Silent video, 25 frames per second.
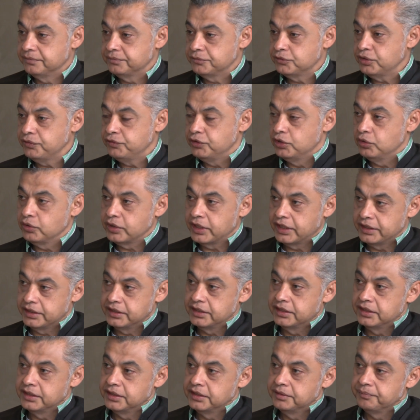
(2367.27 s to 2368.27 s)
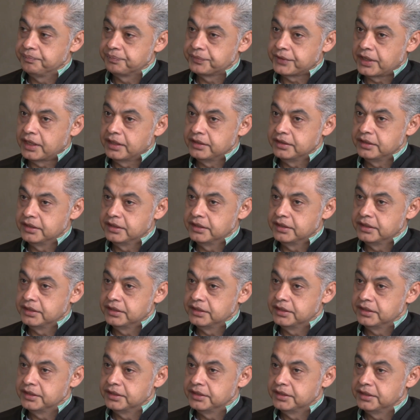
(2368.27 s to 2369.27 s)
so if you look at the
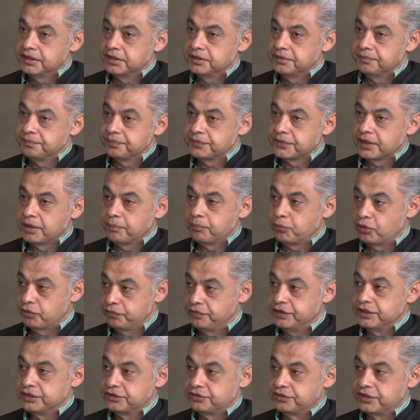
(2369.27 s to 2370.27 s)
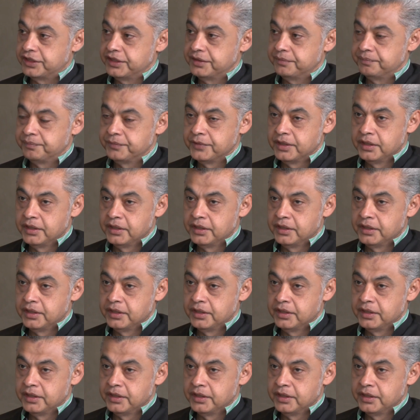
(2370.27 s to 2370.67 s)
profits, right?